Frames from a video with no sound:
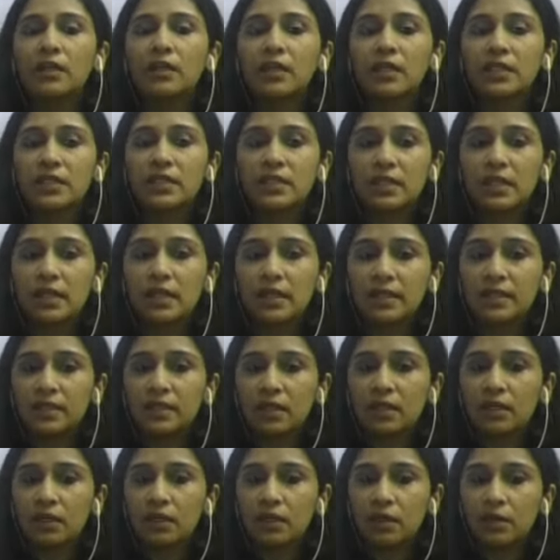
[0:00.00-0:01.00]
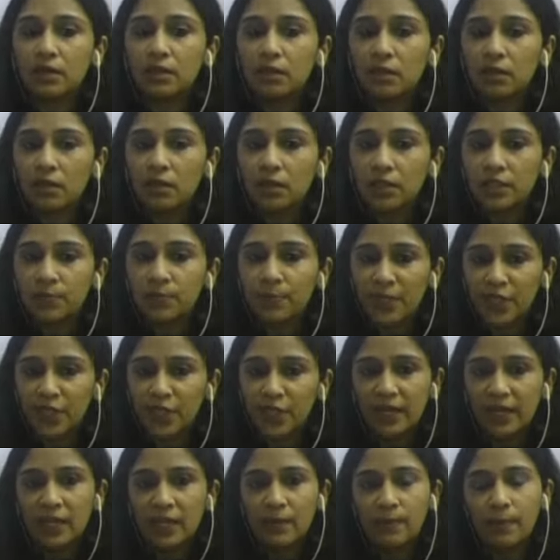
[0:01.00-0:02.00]
this is a
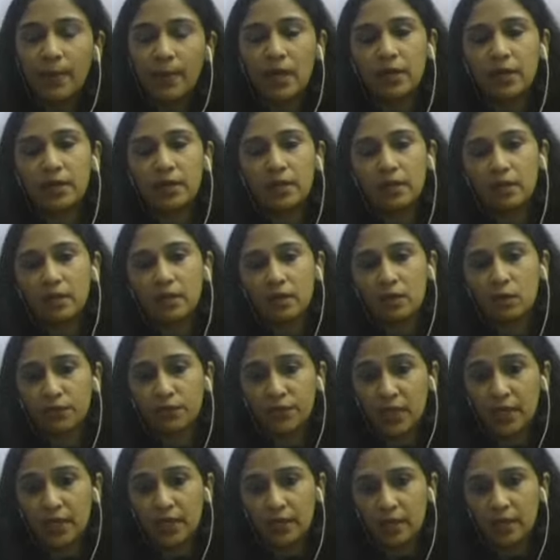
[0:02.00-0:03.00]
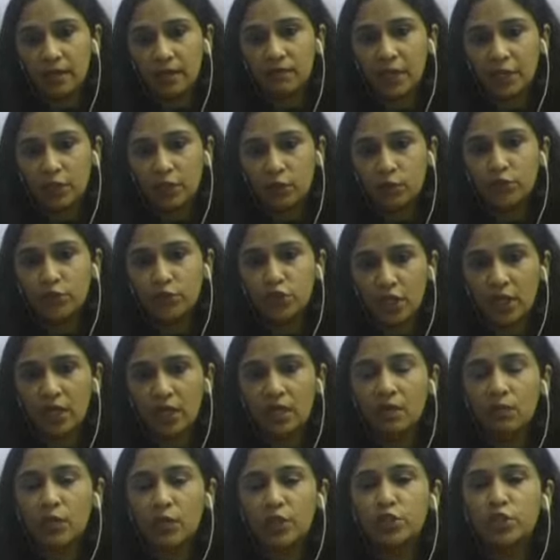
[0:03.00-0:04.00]
specialty part of the entire value
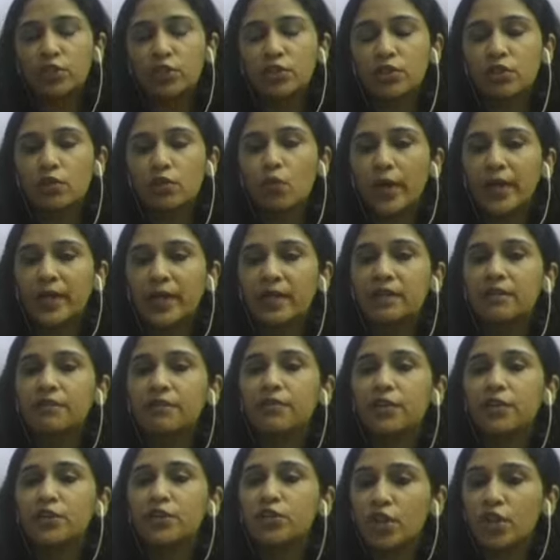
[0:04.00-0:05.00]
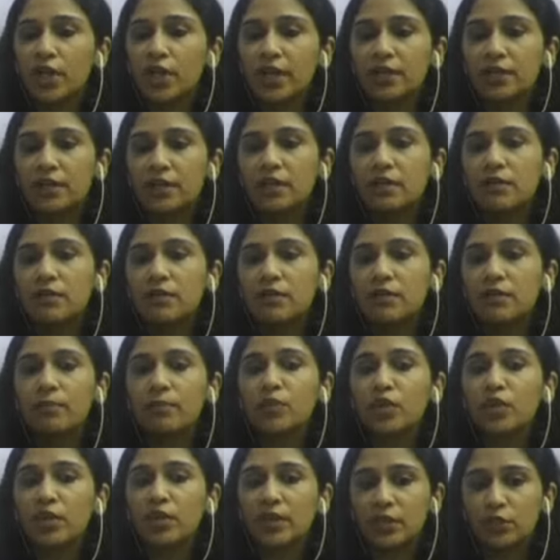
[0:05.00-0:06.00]
chain, which is quite differentiated
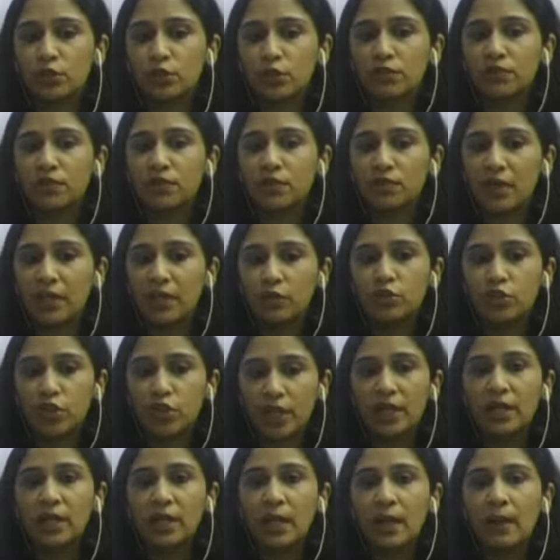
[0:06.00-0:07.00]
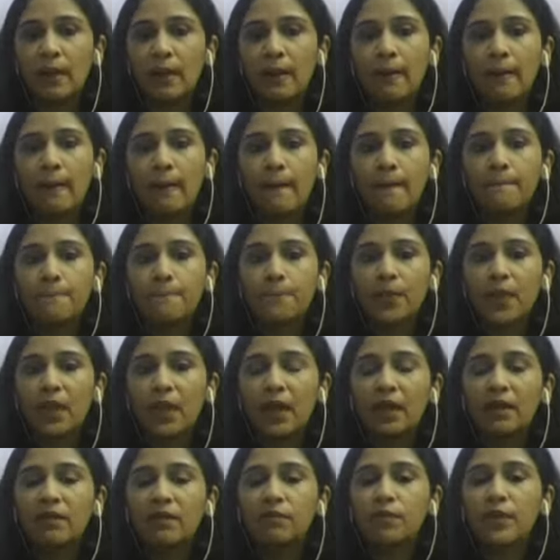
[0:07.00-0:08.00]
from the rest of the value chain.
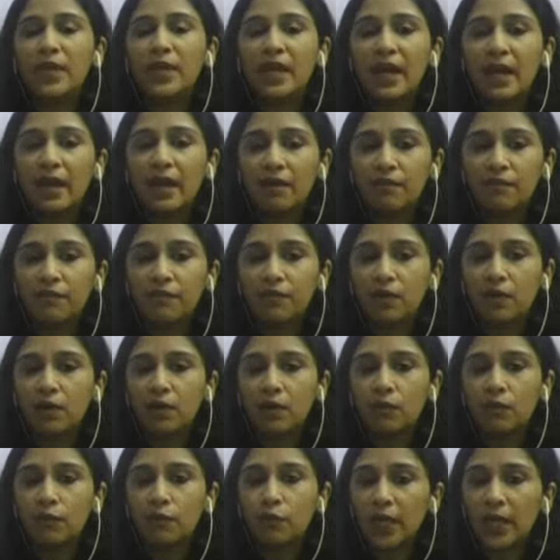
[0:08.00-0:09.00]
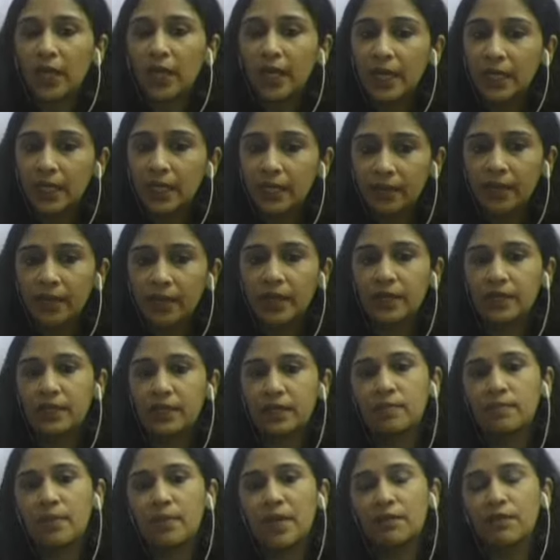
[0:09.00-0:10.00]
And we have fully
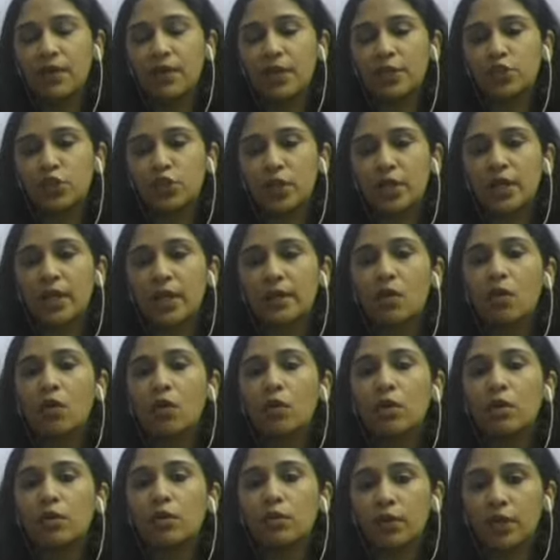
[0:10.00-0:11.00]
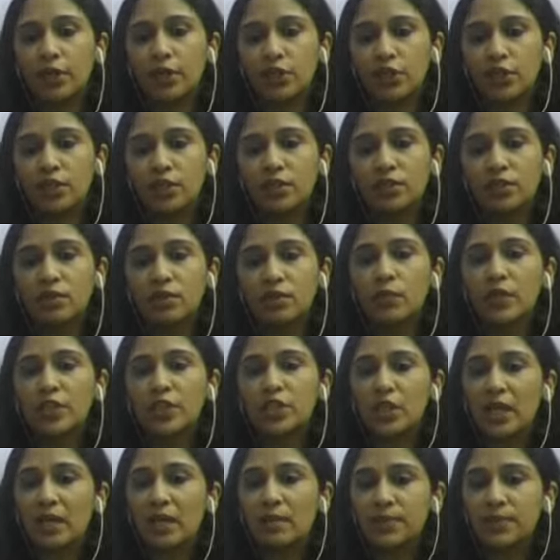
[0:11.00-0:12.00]
integrated manufacturing at all locations,
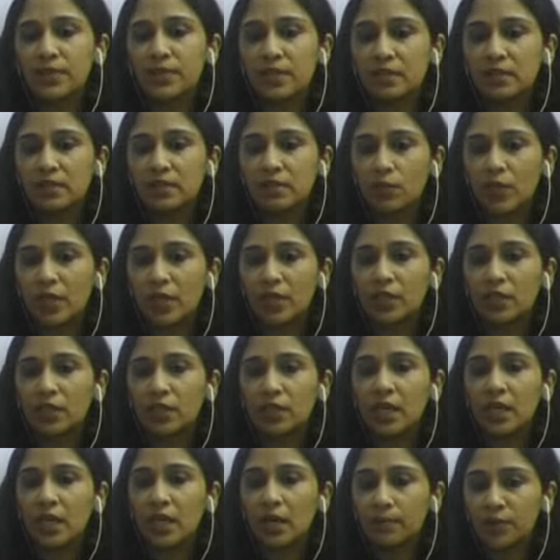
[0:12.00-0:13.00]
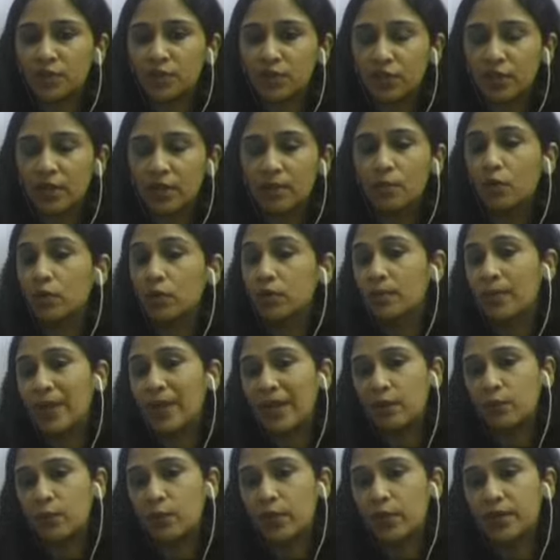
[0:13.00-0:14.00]
which helps us with the upstream or the
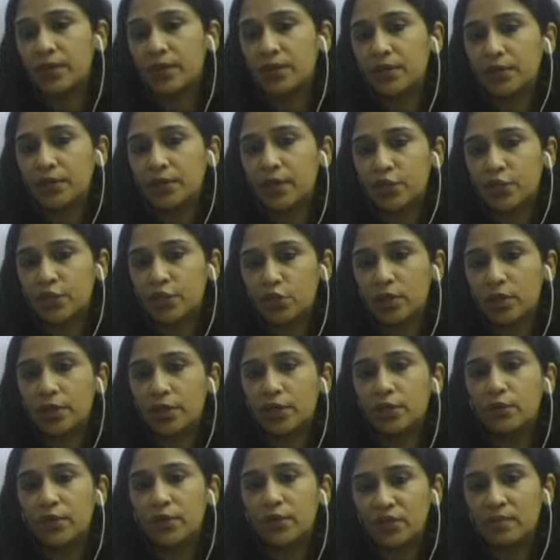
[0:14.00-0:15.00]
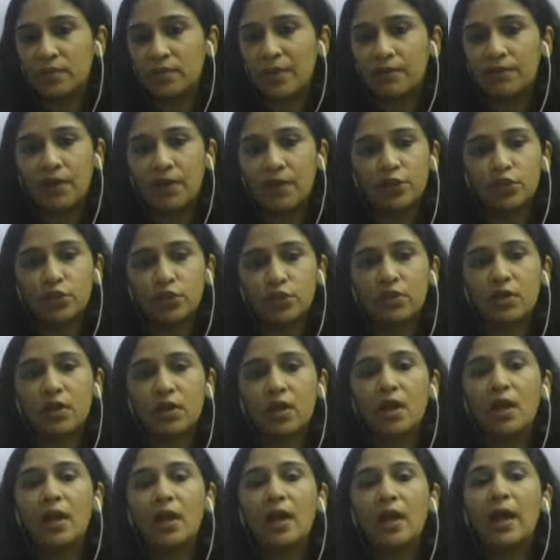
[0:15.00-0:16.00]
backward integration into resin manufacture
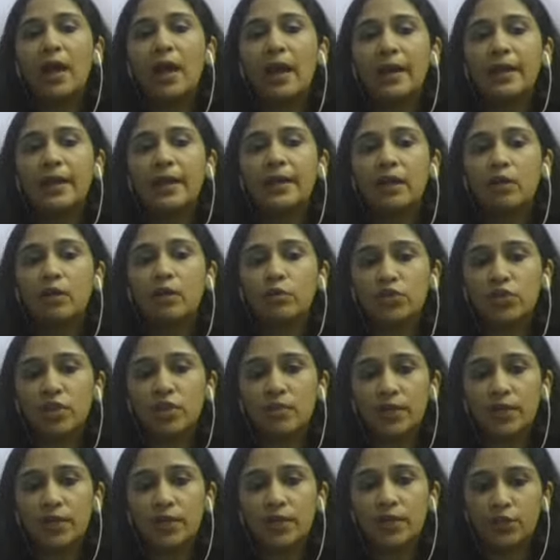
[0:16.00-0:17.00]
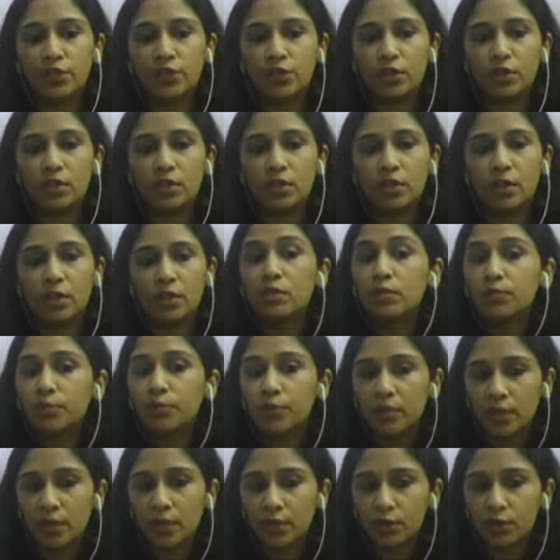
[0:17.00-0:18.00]
and downstream integration into
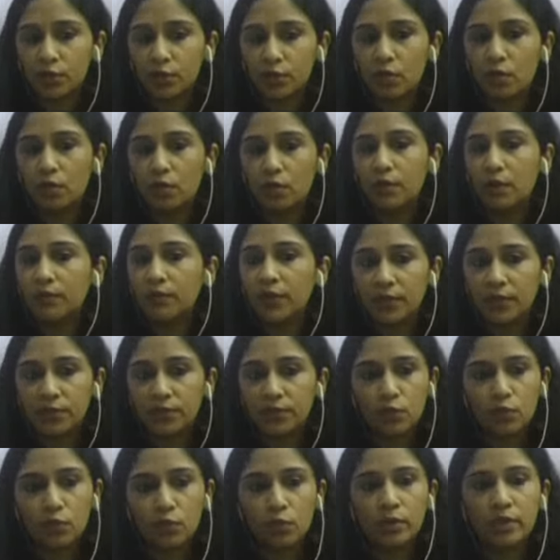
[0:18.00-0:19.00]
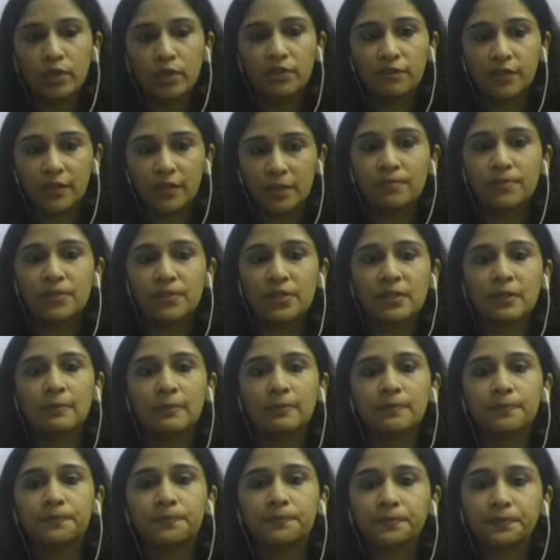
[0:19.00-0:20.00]
production of various coated
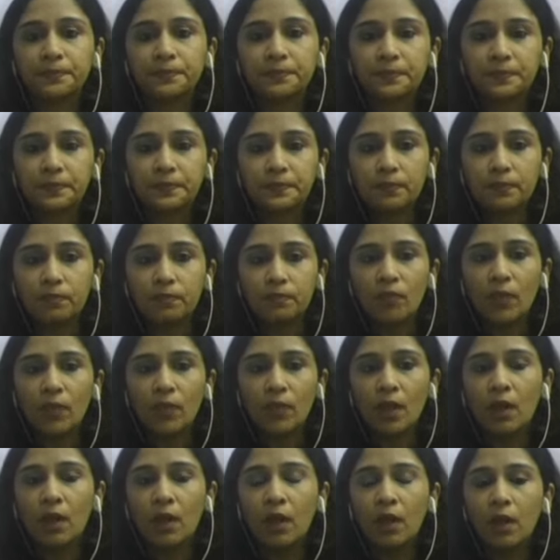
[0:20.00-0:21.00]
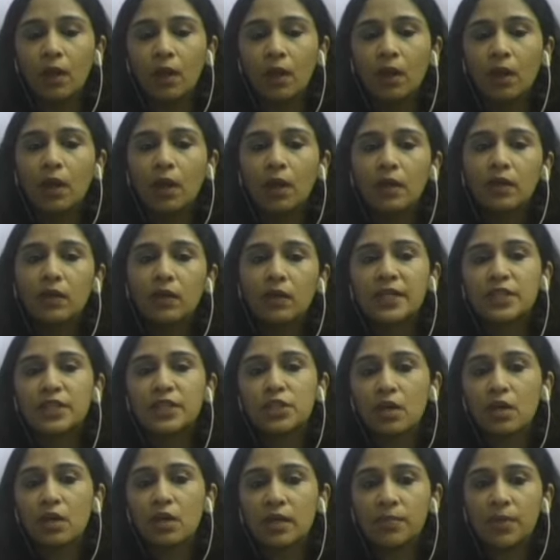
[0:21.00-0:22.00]
films. Now let's
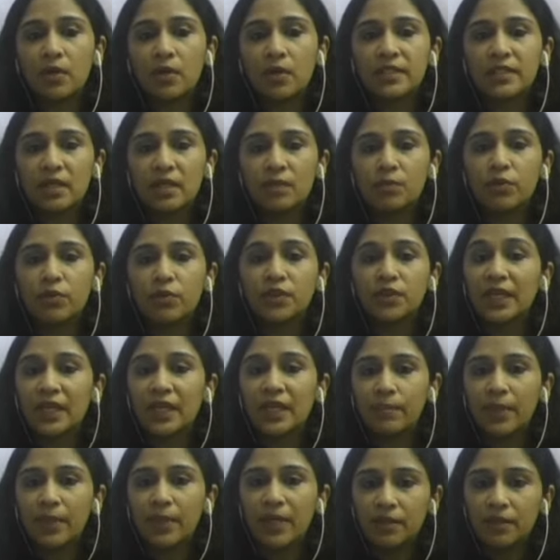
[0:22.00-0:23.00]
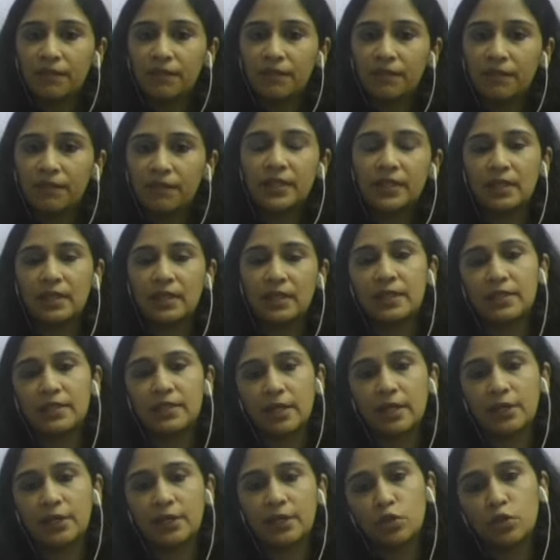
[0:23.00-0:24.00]
talk about some of the key benefits that has
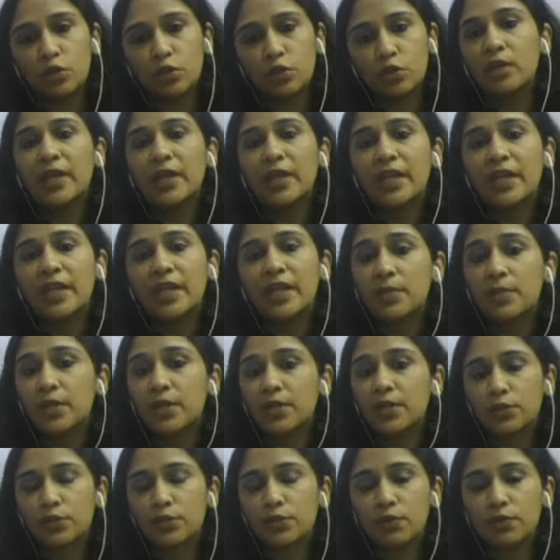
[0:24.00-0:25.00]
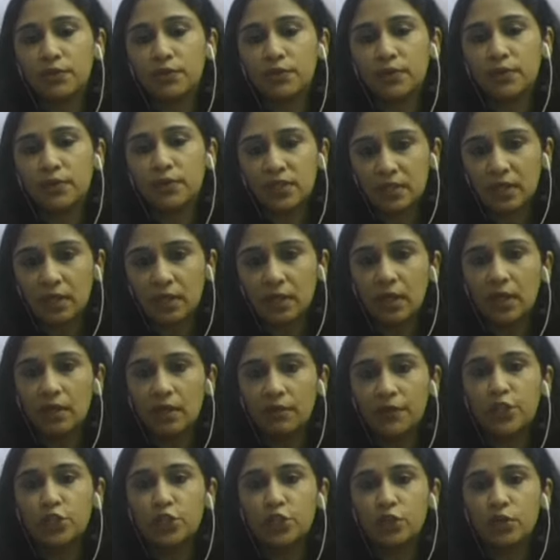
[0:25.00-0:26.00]
accrued to Polyplex because of this
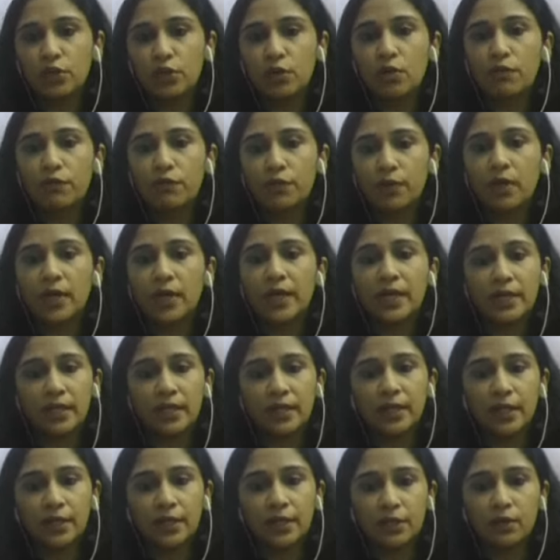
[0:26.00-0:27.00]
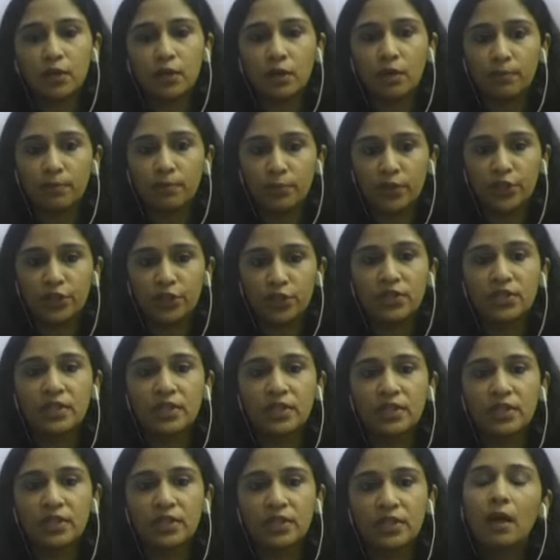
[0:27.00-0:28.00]
feature of integrated
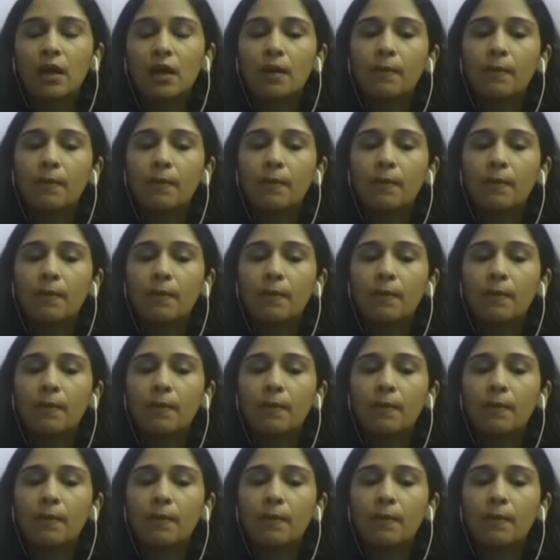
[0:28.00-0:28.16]
operations.